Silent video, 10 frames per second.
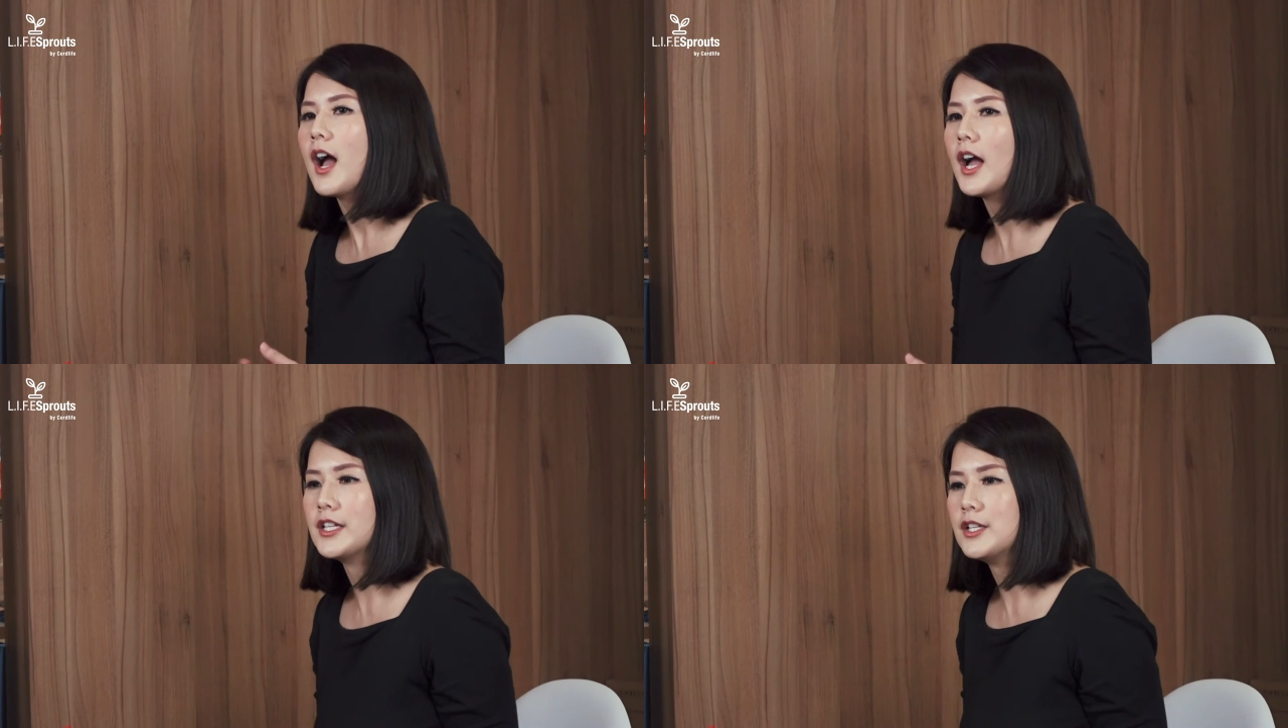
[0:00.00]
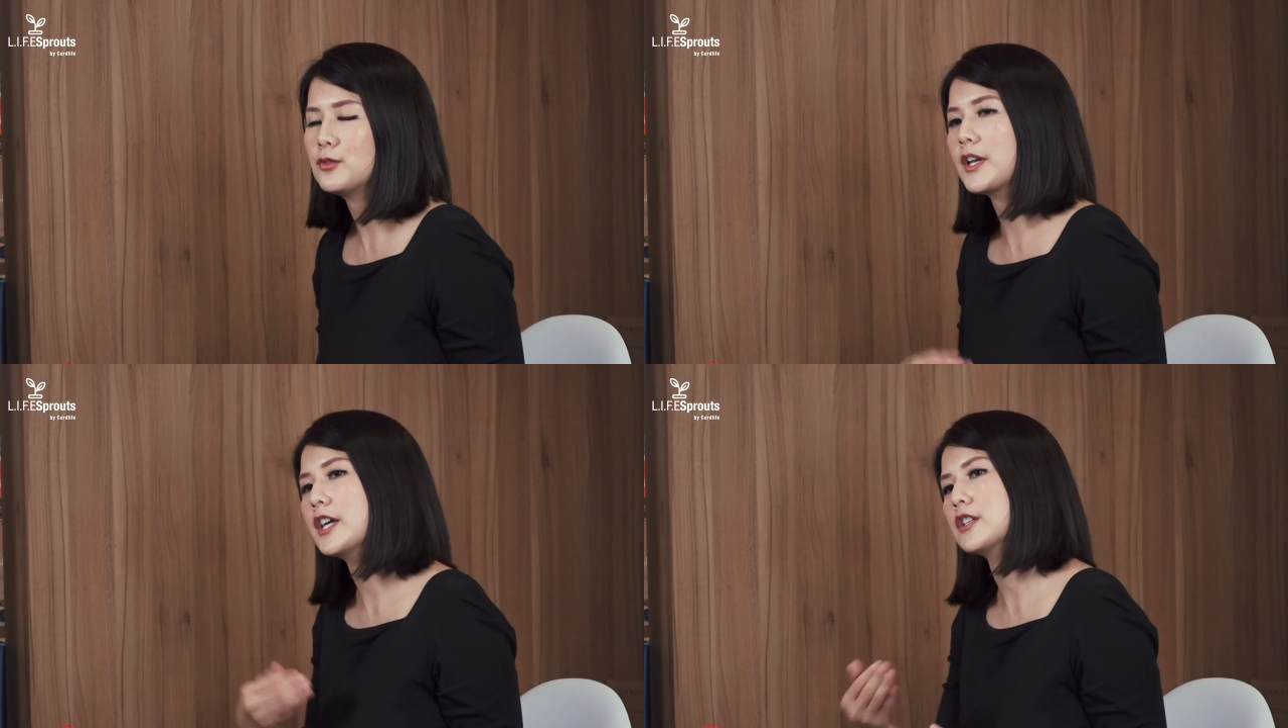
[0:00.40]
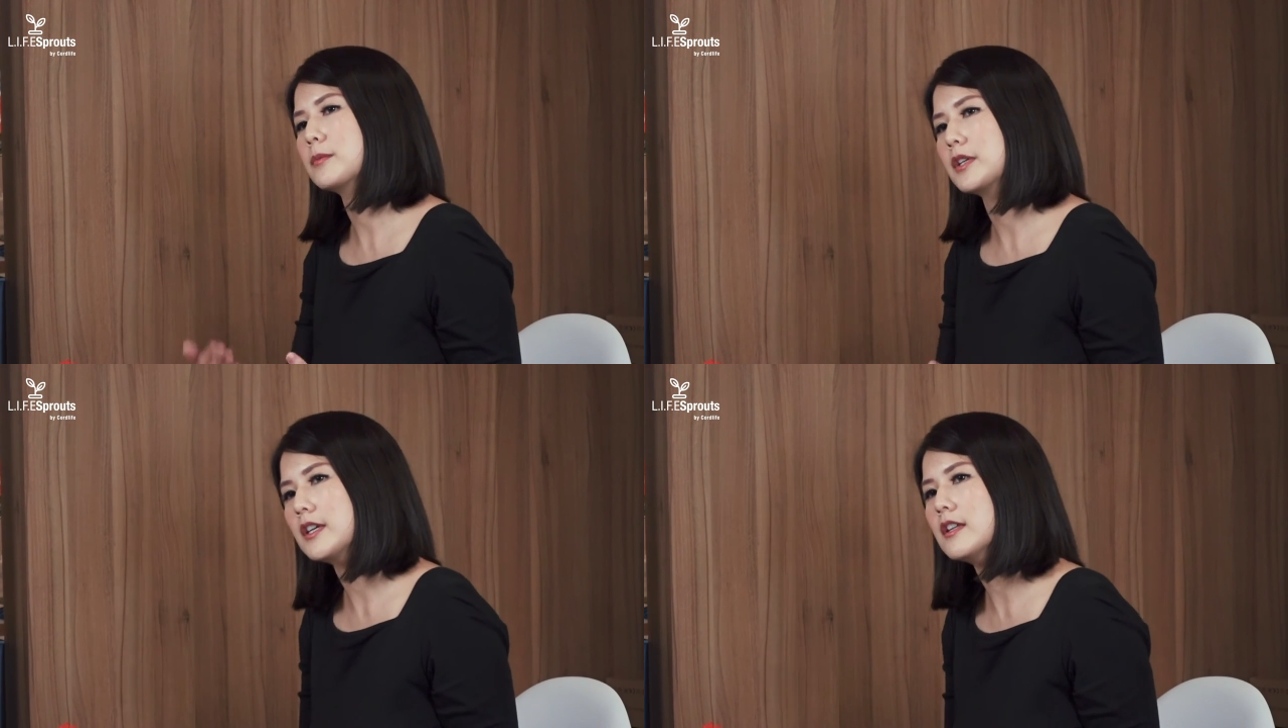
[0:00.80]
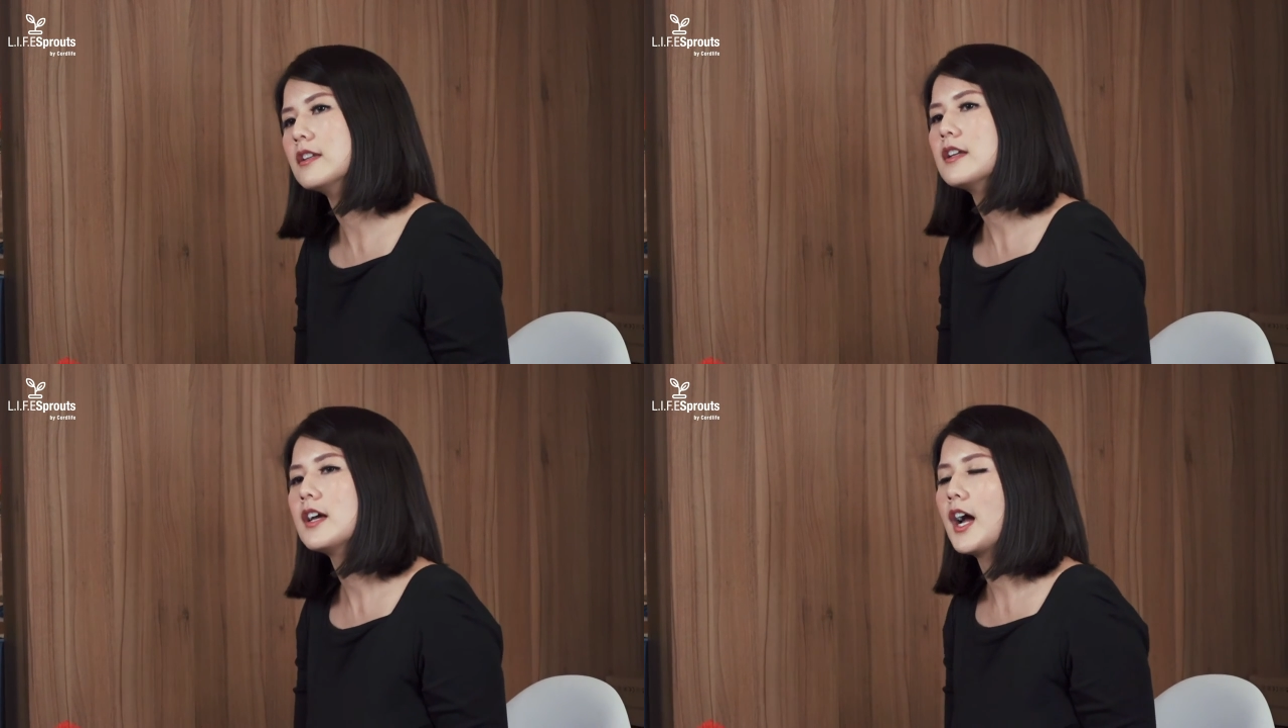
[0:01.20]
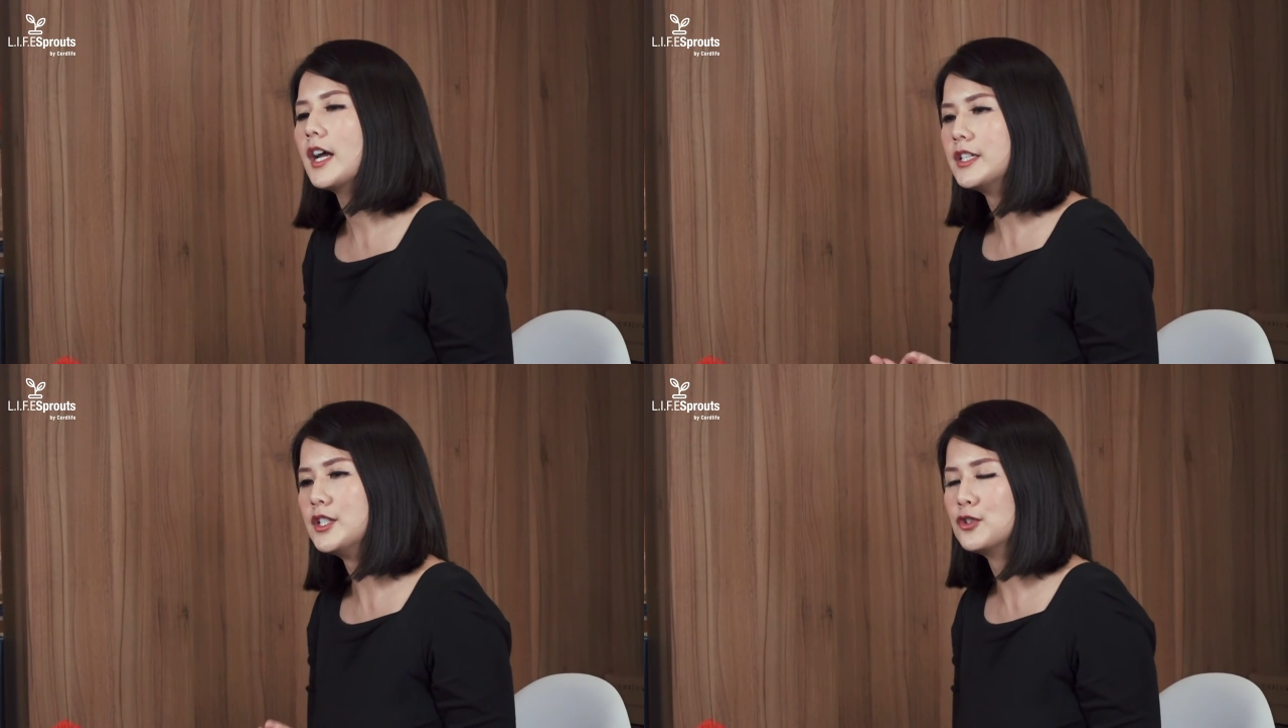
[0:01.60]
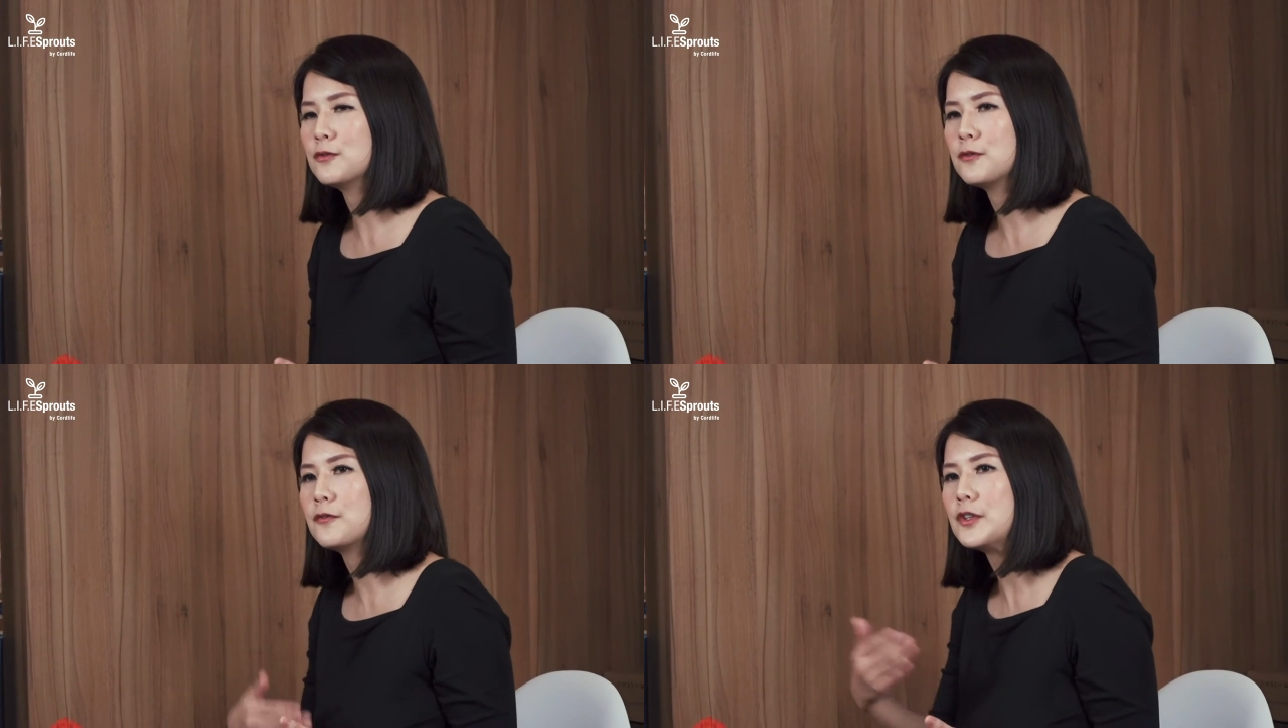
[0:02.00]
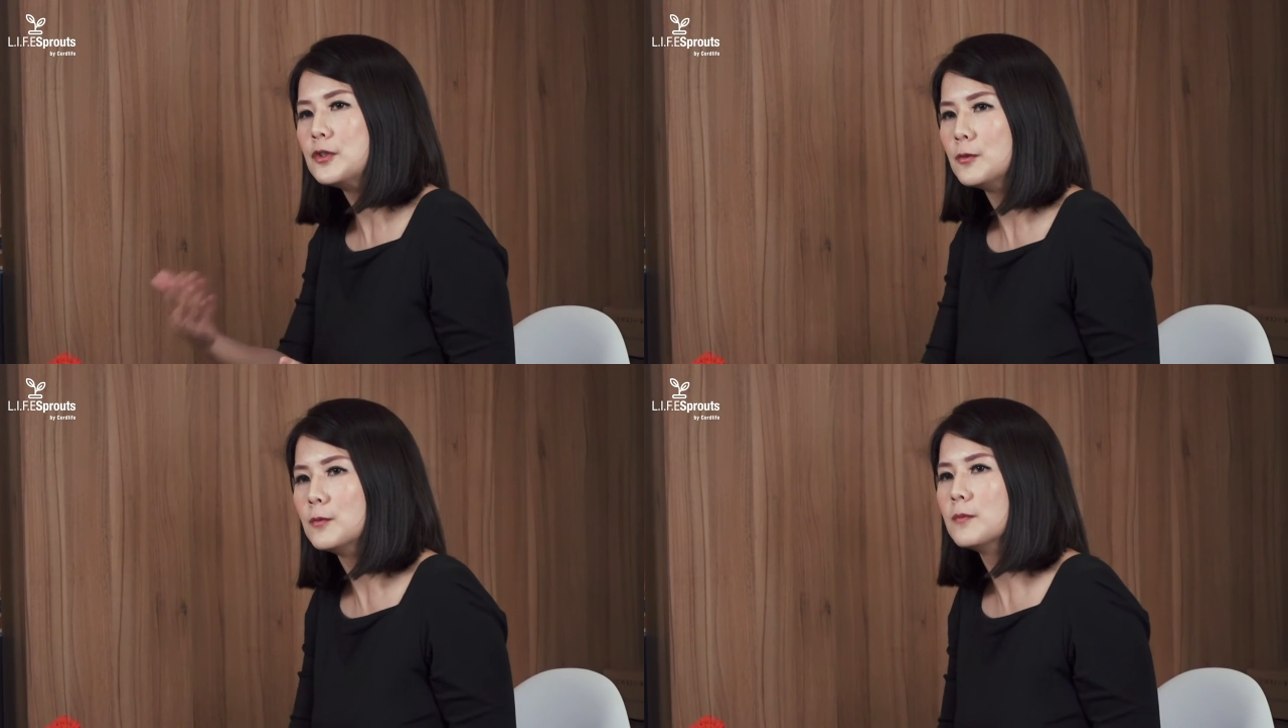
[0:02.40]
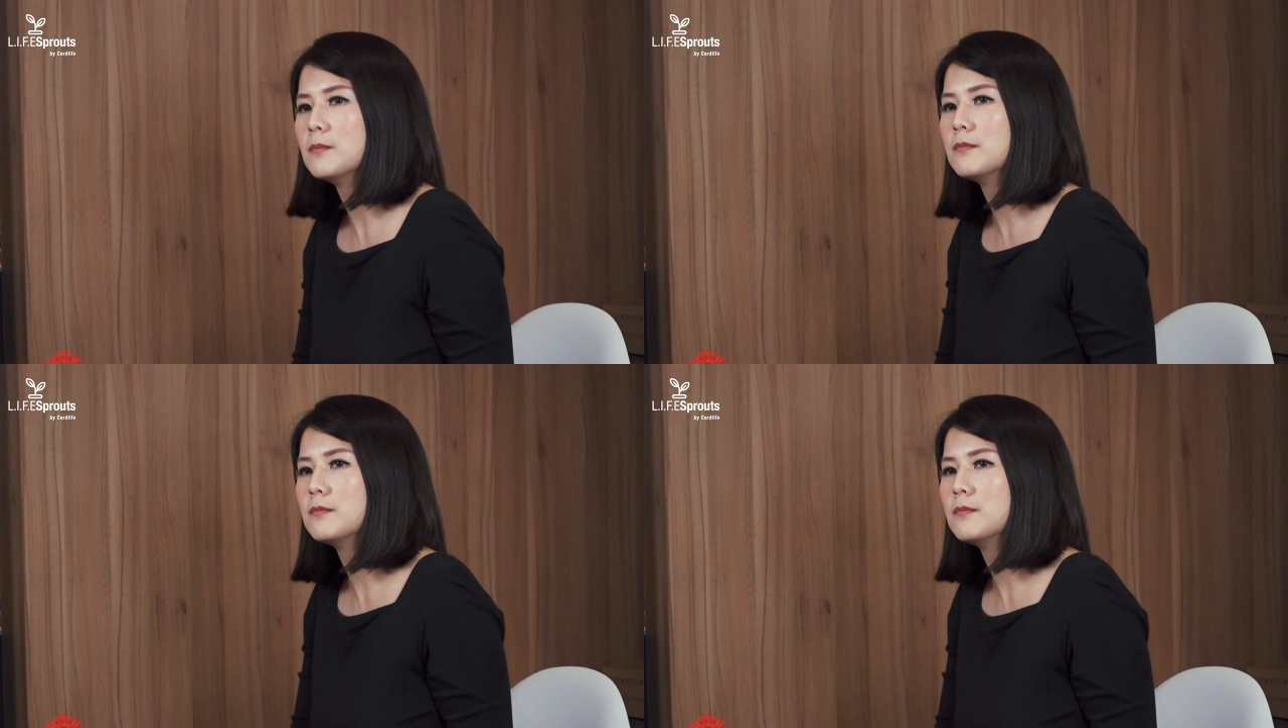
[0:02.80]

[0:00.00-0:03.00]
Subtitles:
I need to catch up again. I need to fulfill